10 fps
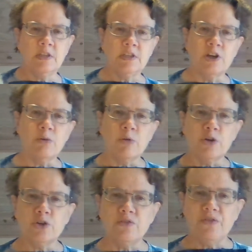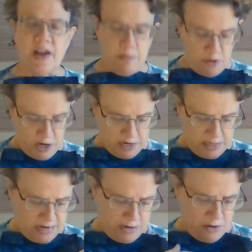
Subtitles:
it's a commercial fabric, and I